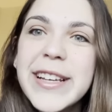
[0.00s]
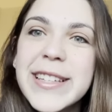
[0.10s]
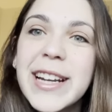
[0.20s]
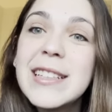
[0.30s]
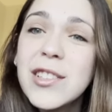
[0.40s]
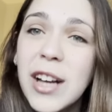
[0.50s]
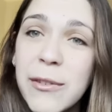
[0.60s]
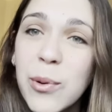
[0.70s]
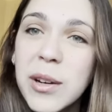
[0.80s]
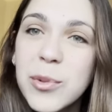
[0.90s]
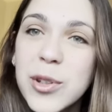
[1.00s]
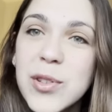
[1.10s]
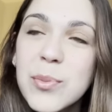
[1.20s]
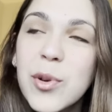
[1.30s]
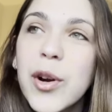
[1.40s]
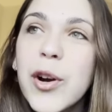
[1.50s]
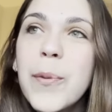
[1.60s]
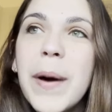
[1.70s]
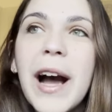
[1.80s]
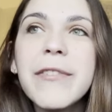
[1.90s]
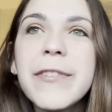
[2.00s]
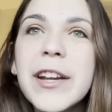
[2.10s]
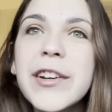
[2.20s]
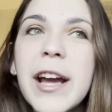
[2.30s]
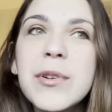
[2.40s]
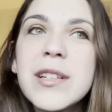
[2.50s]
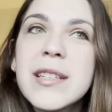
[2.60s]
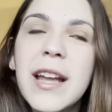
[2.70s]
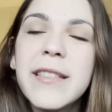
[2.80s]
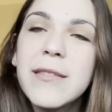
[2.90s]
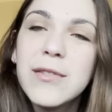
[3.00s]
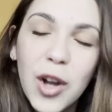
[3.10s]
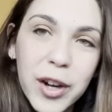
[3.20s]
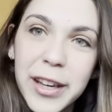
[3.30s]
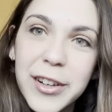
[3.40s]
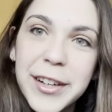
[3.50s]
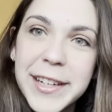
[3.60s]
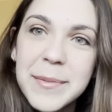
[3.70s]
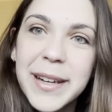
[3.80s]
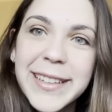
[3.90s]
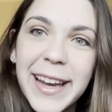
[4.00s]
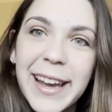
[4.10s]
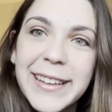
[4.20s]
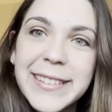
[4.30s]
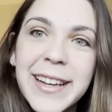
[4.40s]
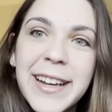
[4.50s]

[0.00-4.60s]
and I still have one more tomorrow, but I figured I would just end the vlog here as my days.